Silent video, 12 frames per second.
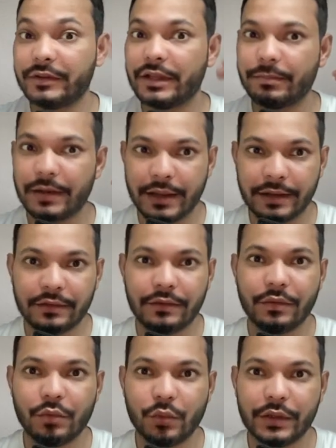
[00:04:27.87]
with a plan
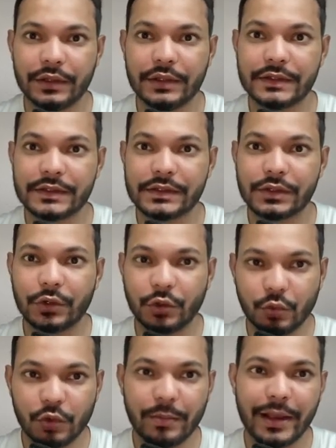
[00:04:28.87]
with this
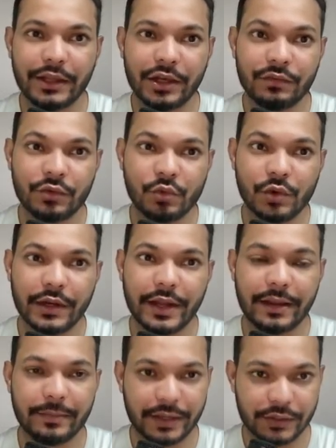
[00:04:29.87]
tool by the name of Google
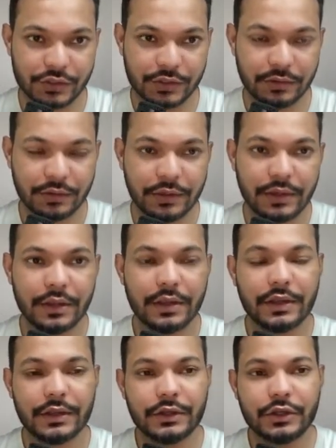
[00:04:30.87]
Tag Manager.
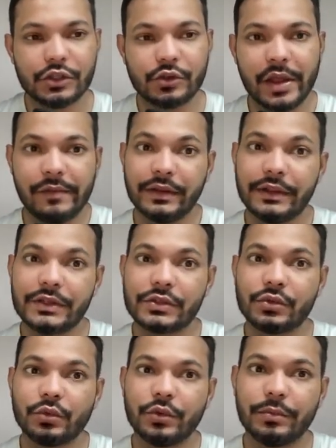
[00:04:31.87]
So having this
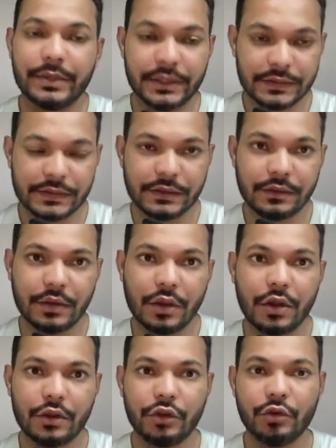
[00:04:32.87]
tool means
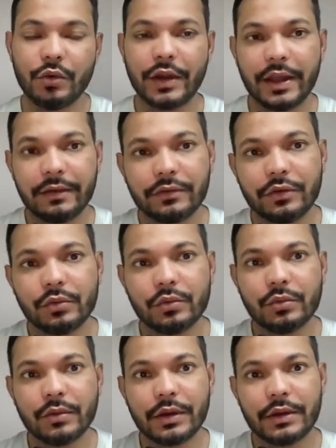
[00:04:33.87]
you don't have
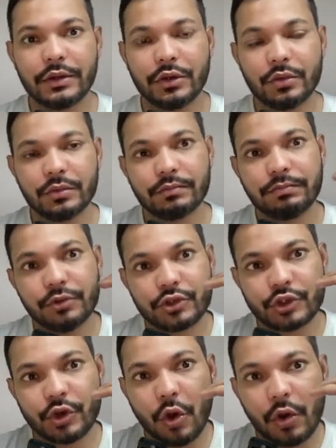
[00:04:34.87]
to,
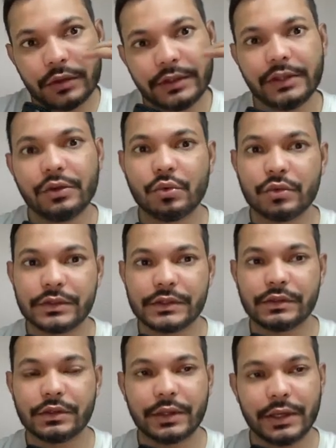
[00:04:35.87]
push all the
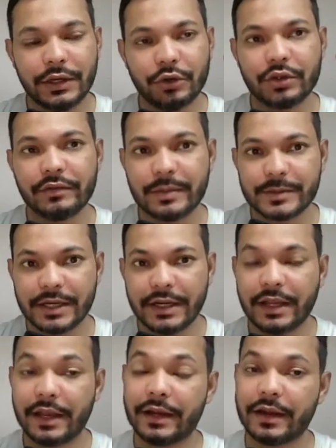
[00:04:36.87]
codes into the
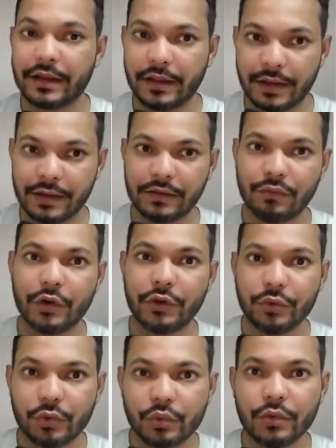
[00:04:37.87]
website again and again. What
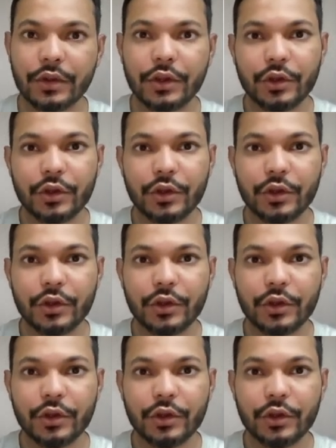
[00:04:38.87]
you do,